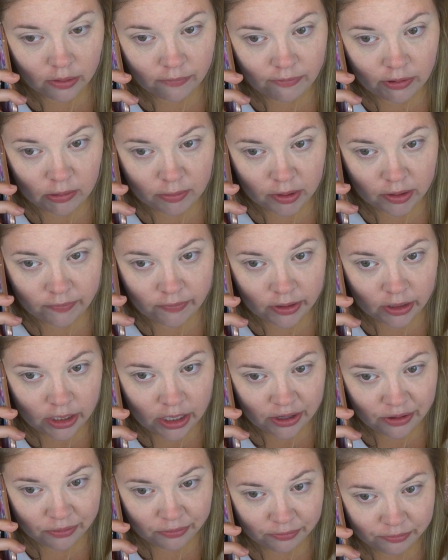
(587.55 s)
Filming a
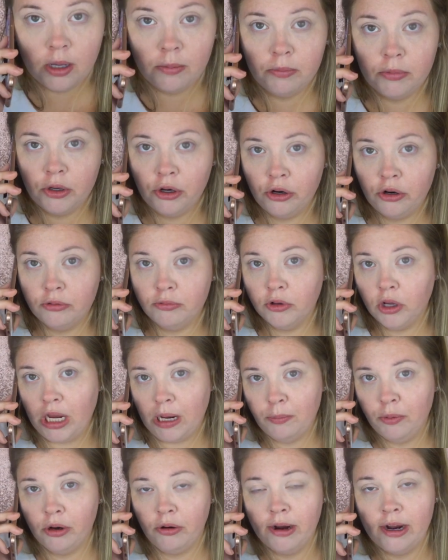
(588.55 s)
video. Yep, you're on
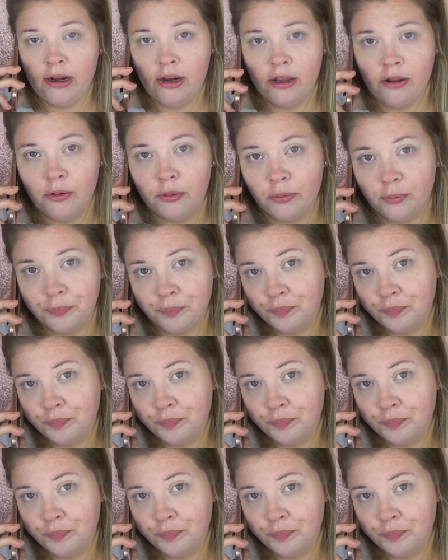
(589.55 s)
camera right now.